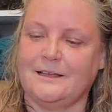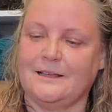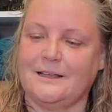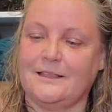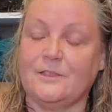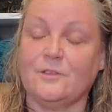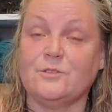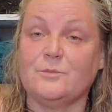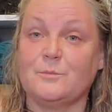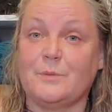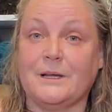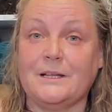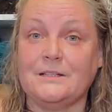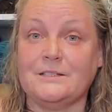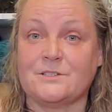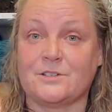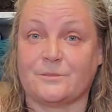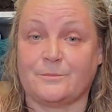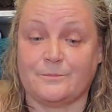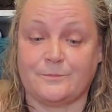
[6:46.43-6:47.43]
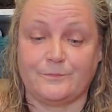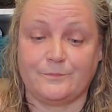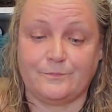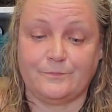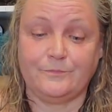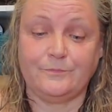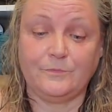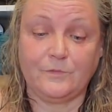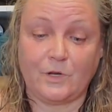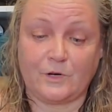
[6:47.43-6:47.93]
And those buttons are,
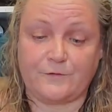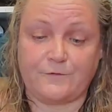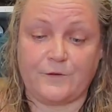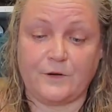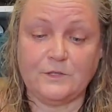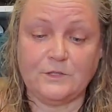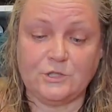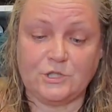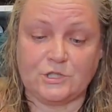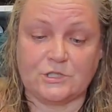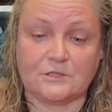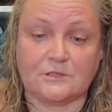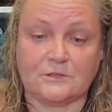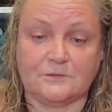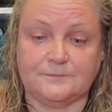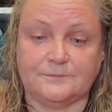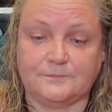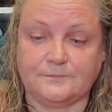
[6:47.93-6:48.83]
they are functional.